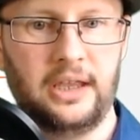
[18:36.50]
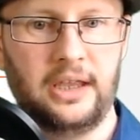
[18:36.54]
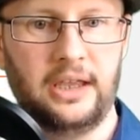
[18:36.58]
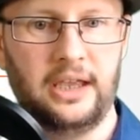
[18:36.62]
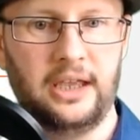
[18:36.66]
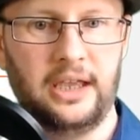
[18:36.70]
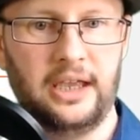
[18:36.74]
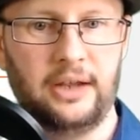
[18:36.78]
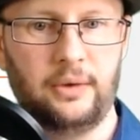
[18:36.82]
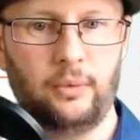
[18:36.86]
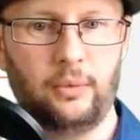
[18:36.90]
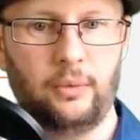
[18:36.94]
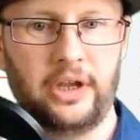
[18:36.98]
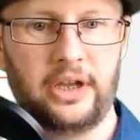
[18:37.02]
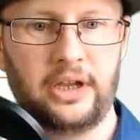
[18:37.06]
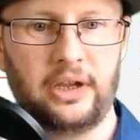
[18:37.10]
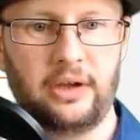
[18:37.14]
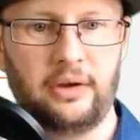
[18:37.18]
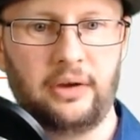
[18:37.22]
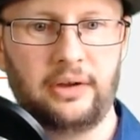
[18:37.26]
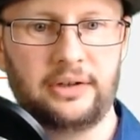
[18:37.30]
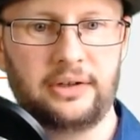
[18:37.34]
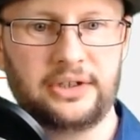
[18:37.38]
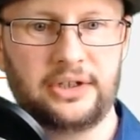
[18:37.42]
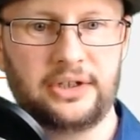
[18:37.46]
And we're
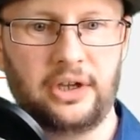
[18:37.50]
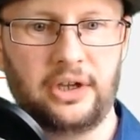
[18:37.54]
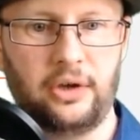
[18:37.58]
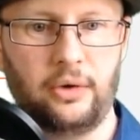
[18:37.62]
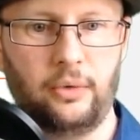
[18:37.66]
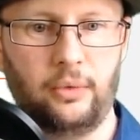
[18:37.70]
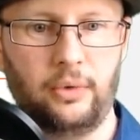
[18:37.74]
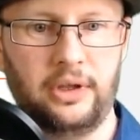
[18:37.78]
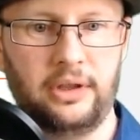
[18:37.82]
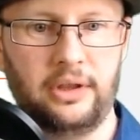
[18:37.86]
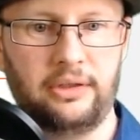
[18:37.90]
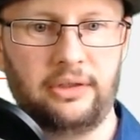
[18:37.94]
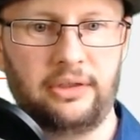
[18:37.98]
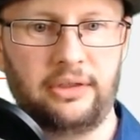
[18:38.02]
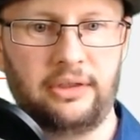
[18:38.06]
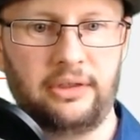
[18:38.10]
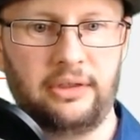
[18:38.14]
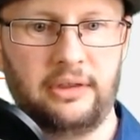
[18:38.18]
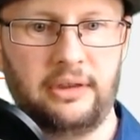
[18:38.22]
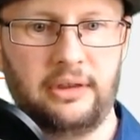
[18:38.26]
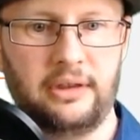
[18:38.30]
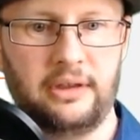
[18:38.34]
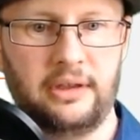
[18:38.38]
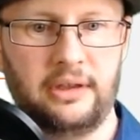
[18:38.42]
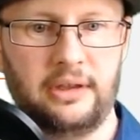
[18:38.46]
going to go with
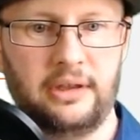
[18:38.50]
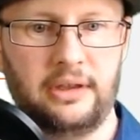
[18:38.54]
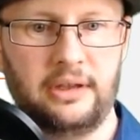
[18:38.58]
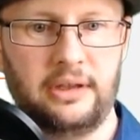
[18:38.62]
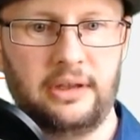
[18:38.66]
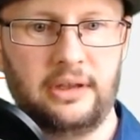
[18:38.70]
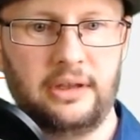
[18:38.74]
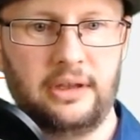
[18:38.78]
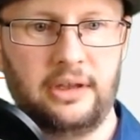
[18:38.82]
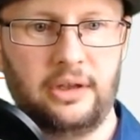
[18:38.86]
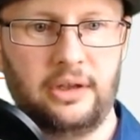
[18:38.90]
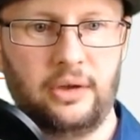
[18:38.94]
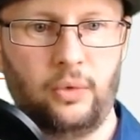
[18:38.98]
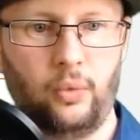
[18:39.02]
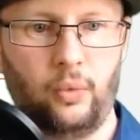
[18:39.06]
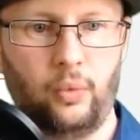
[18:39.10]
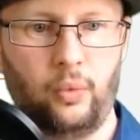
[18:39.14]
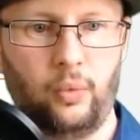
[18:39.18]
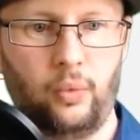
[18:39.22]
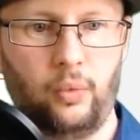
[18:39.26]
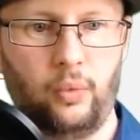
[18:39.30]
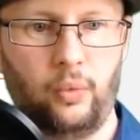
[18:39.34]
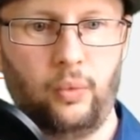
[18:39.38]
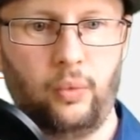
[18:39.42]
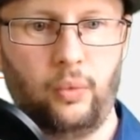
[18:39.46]

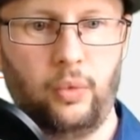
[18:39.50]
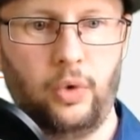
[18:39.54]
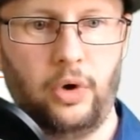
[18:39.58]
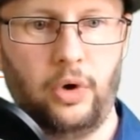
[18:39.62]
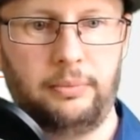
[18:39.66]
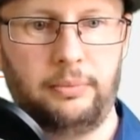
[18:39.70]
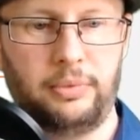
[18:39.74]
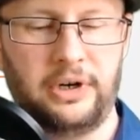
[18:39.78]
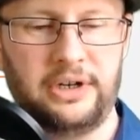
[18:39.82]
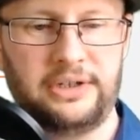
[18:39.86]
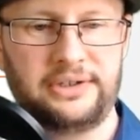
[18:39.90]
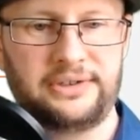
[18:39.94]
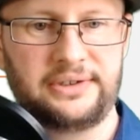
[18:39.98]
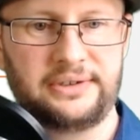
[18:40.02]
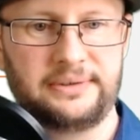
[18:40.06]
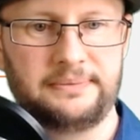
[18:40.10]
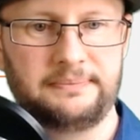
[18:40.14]
WordPress.